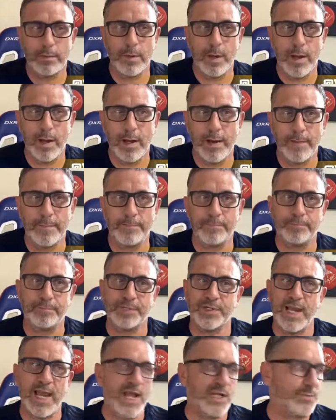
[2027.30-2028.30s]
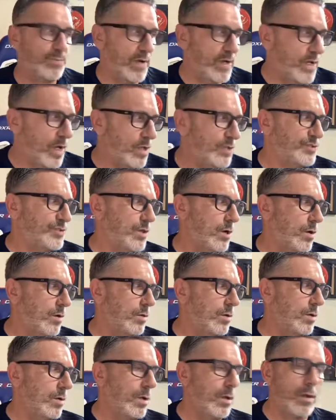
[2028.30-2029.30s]
cash play
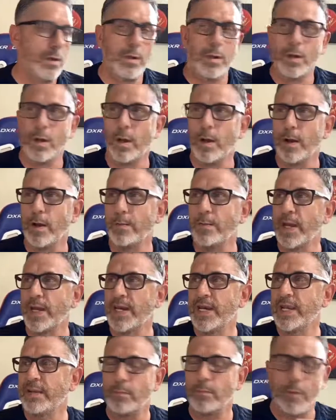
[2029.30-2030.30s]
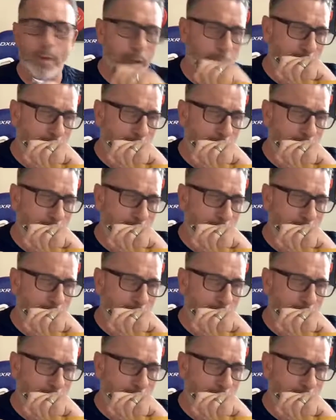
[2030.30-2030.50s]
also. I didn't